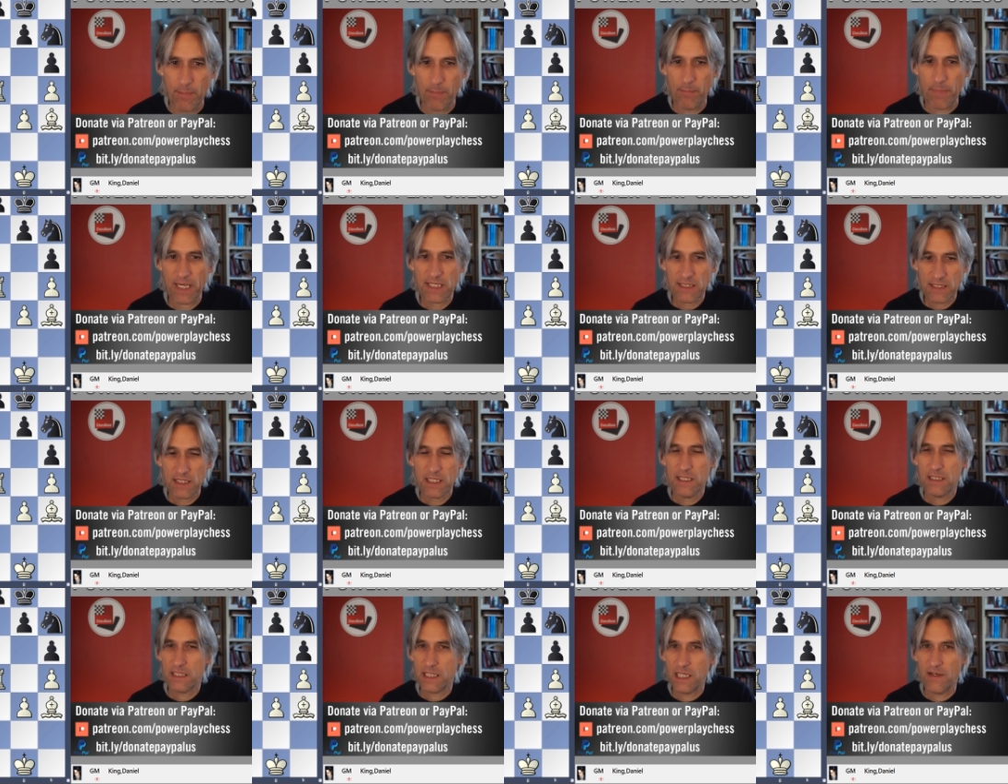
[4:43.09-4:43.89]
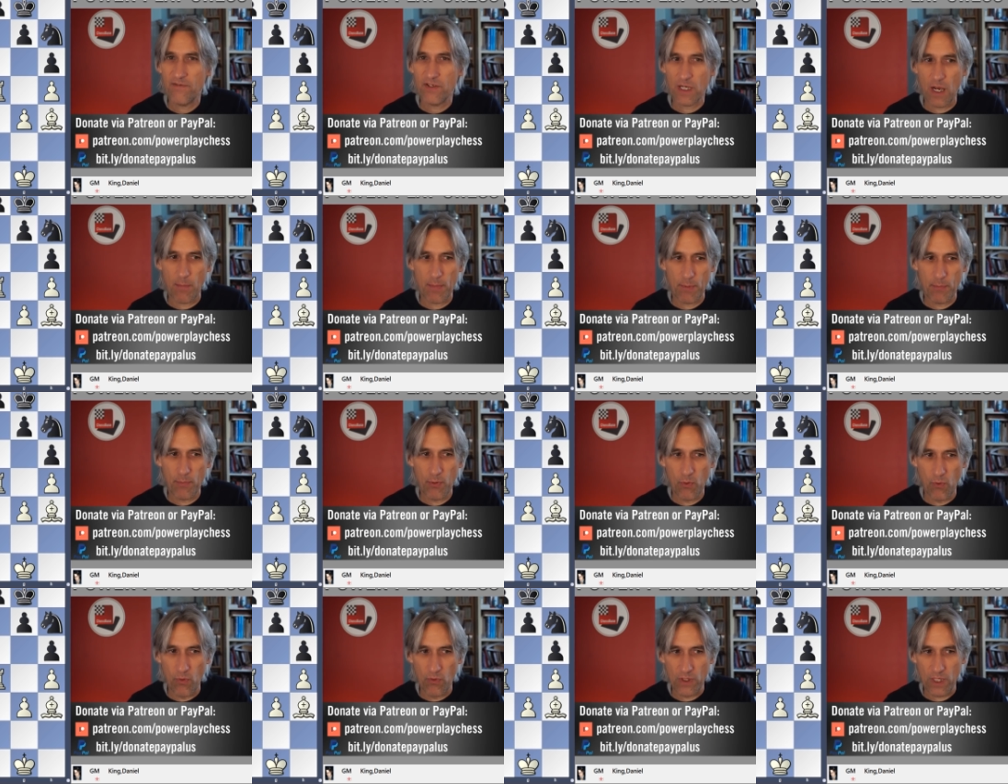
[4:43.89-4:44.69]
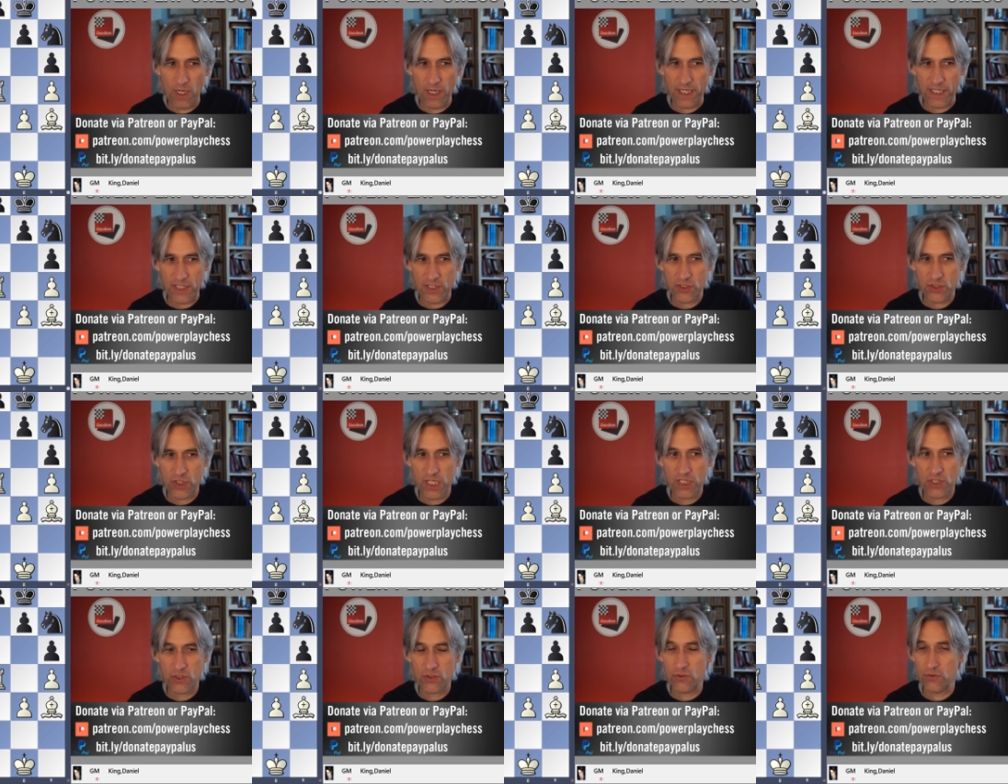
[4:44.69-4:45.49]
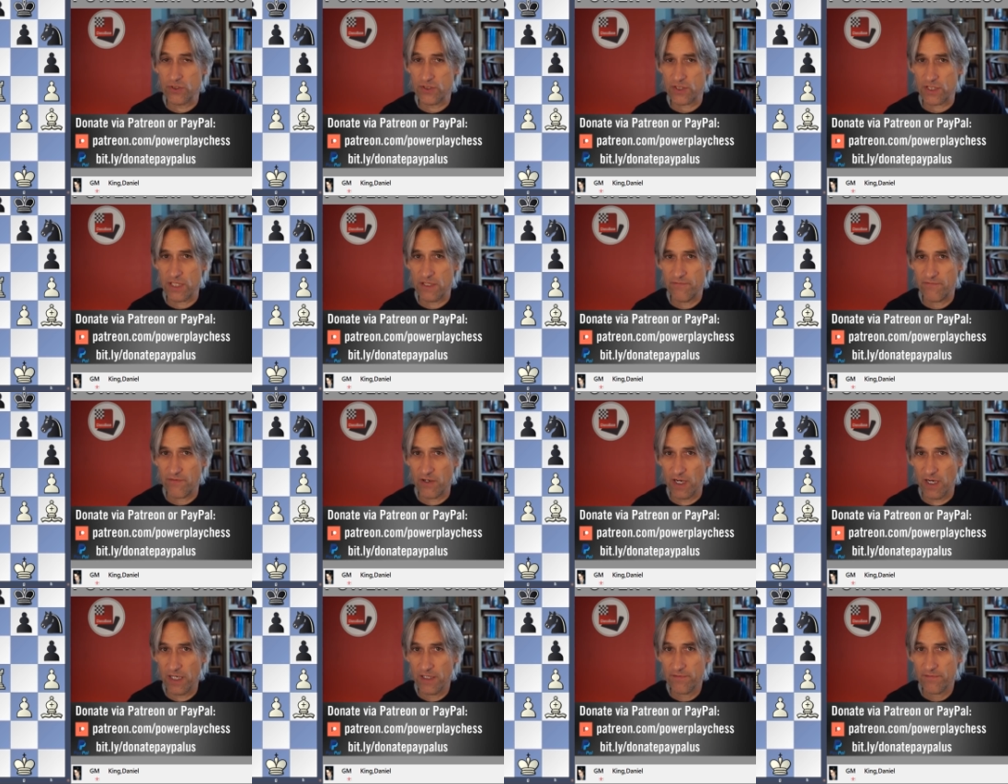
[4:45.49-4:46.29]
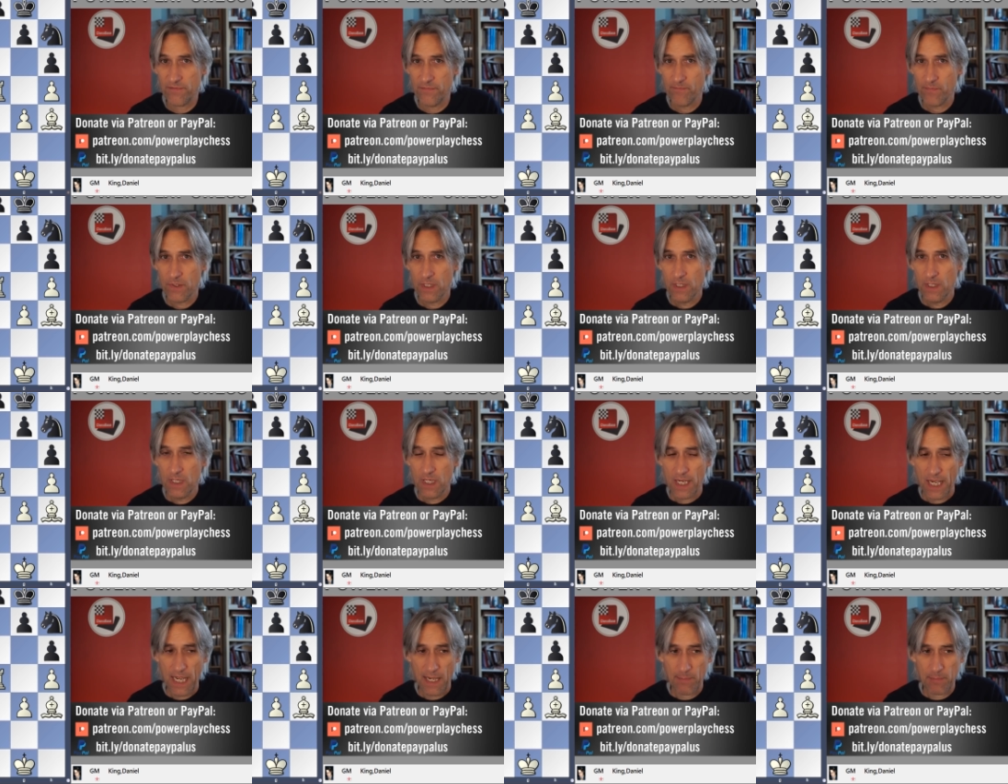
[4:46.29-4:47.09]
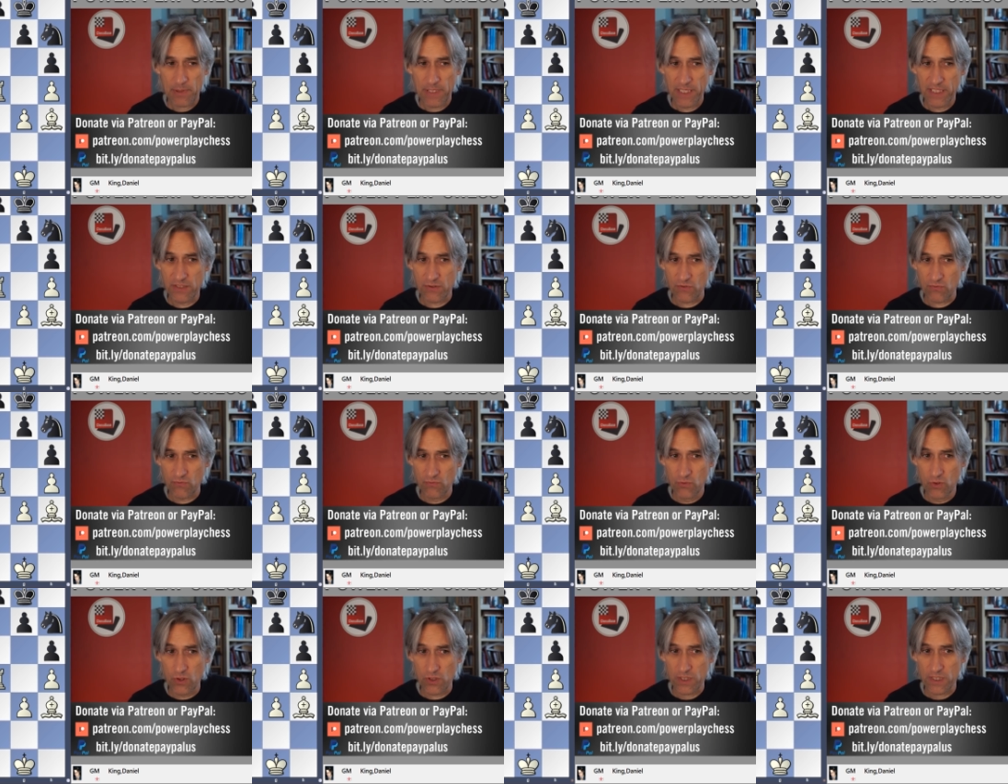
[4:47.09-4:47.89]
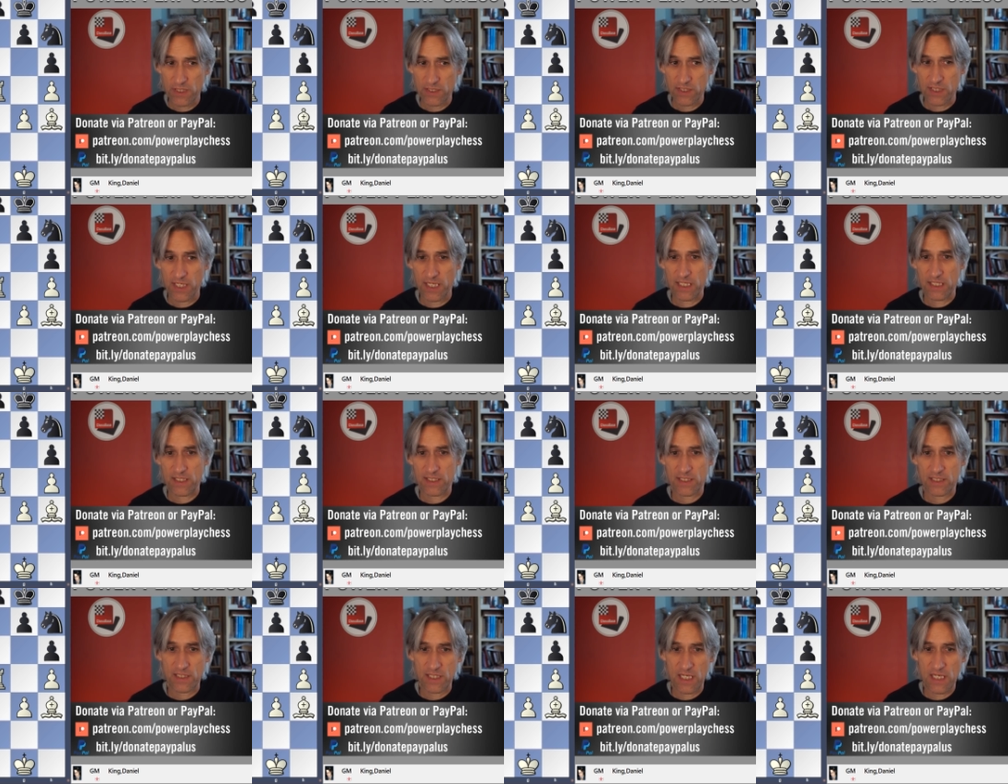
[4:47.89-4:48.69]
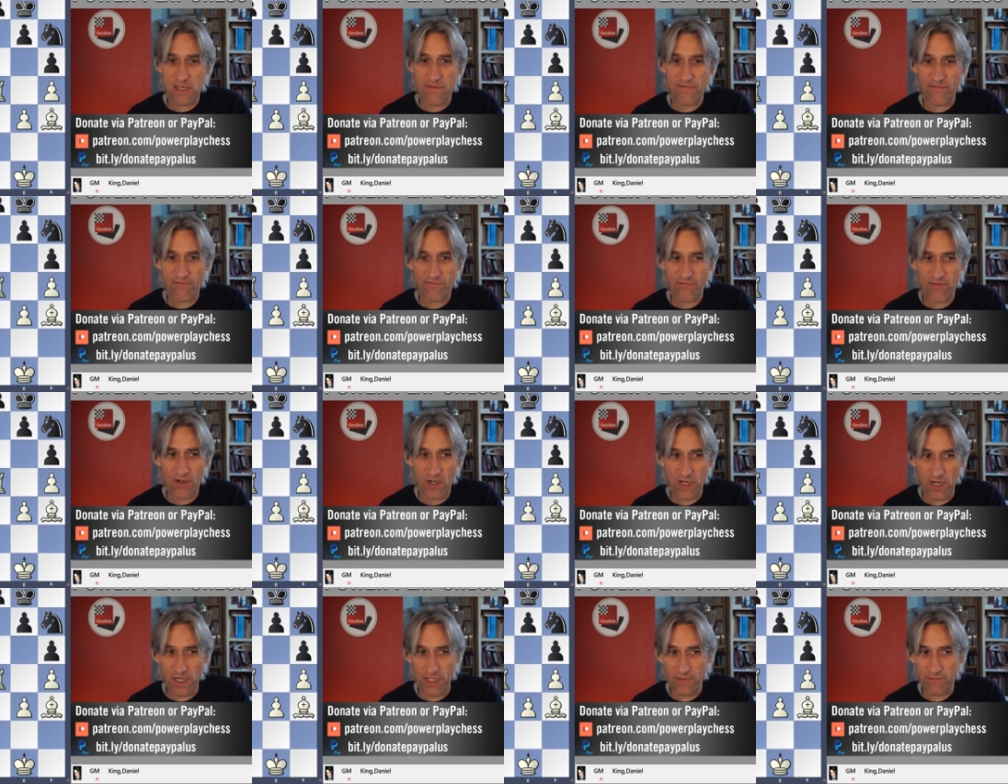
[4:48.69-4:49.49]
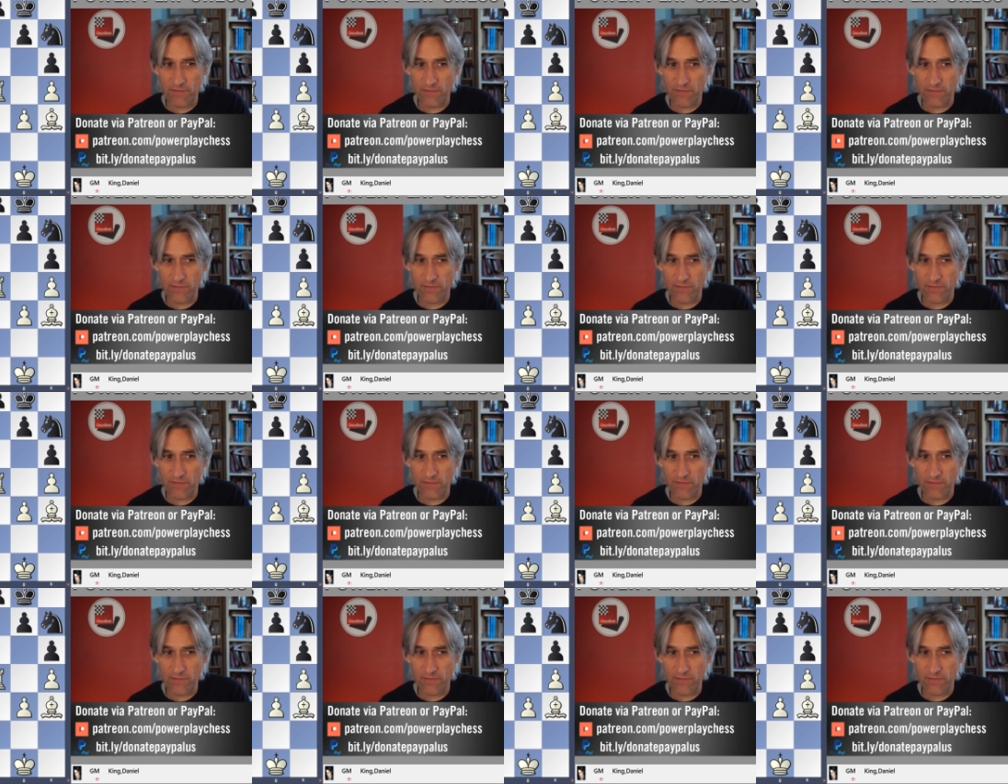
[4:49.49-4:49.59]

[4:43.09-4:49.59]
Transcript: Basically he's giving up a pawn. I exchanged on c5 and played rook takes c5.